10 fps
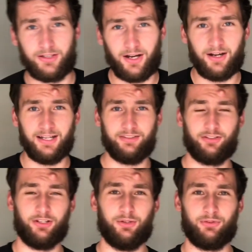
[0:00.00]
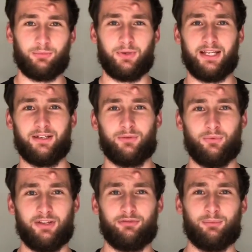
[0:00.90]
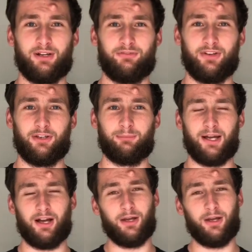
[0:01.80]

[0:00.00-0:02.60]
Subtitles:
guide to losing weight with MyFitnessPal.